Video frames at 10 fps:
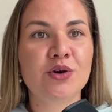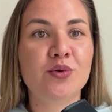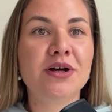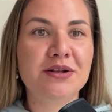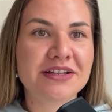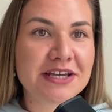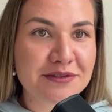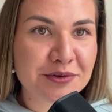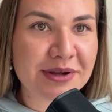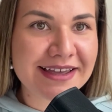Well,
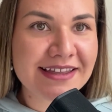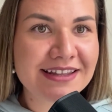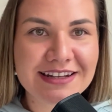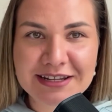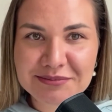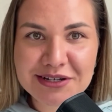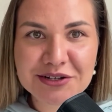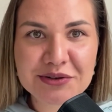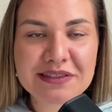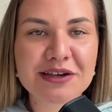either way, let me
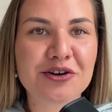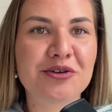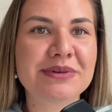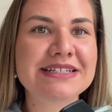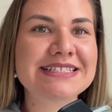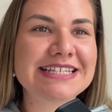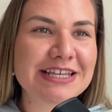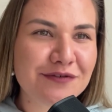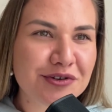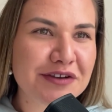know in the comments
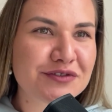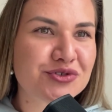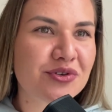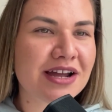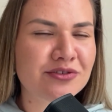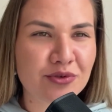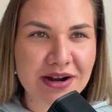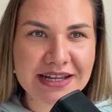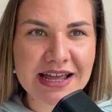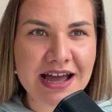if you have tried
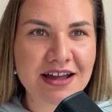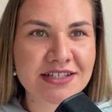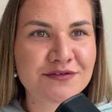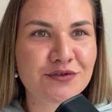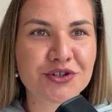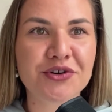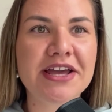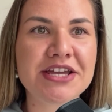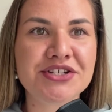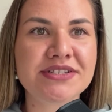running ads for your
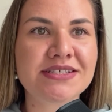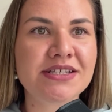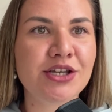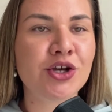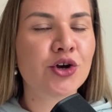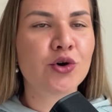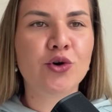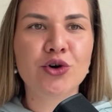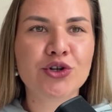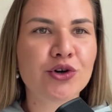agency
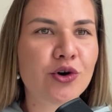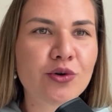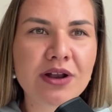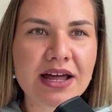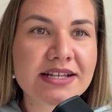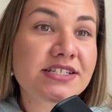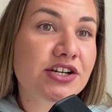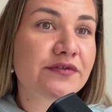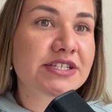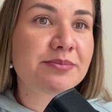or your online
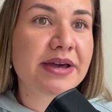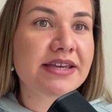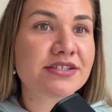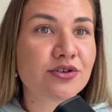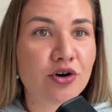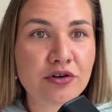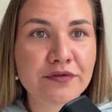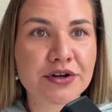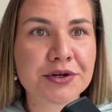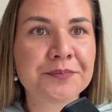service-based
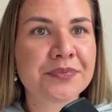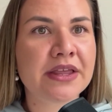offer,